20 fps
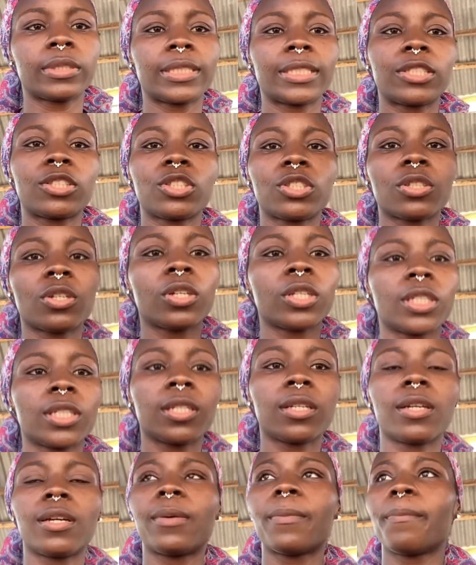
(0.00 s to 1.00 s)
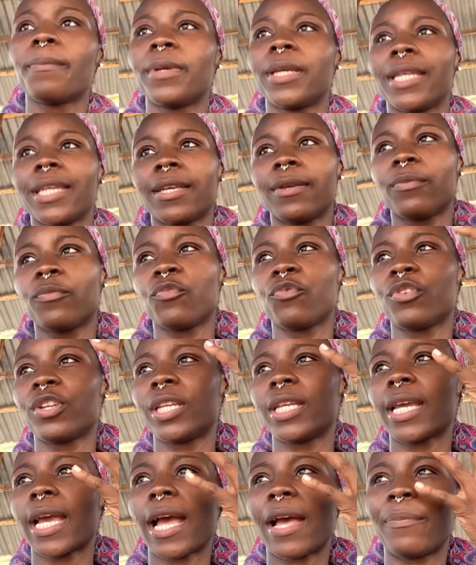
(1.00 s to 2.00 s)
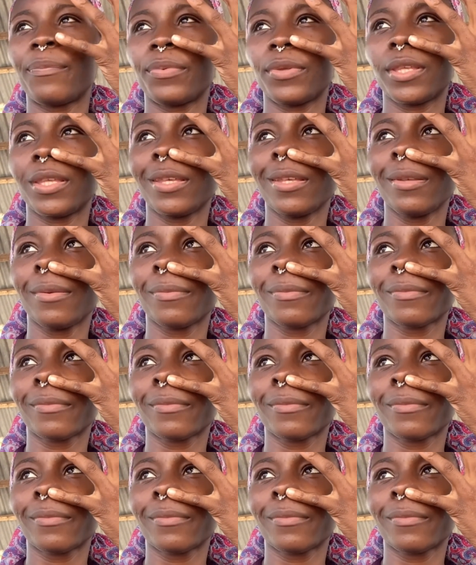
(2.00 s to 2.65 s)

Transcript: the son made him really happy